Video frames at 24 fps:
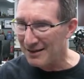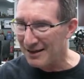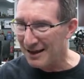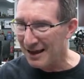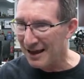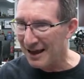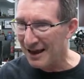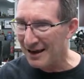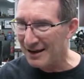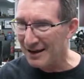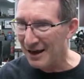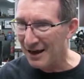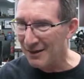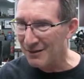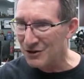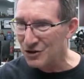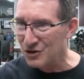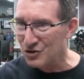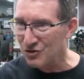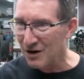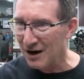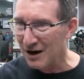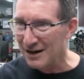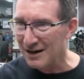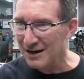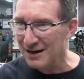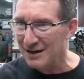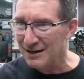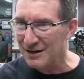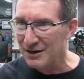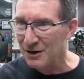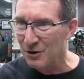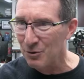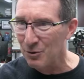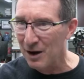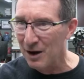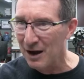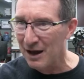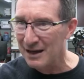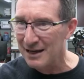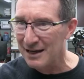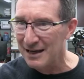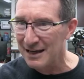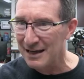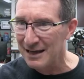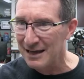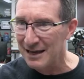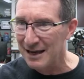yeah, another track eaten away
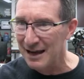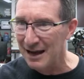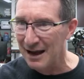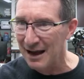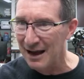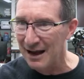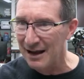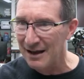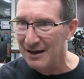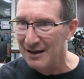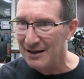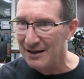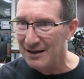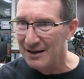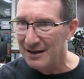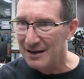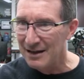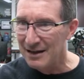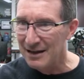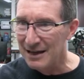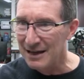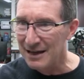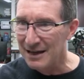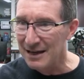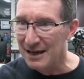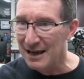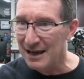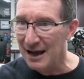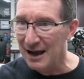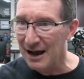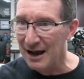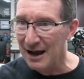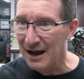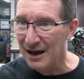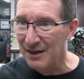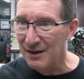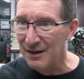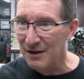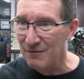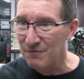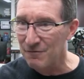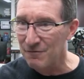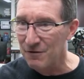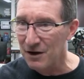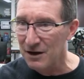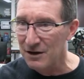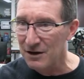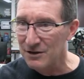here, here. That
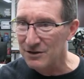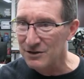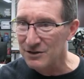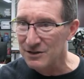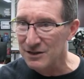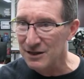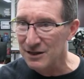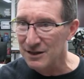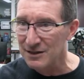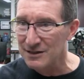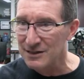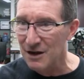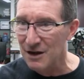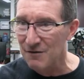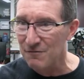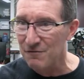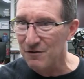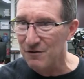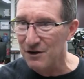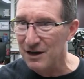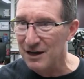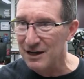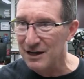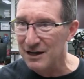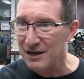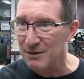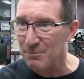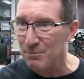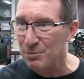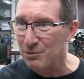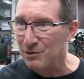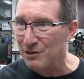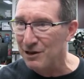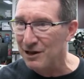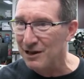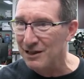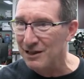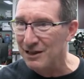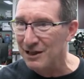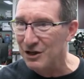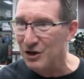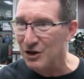via is, is that via completely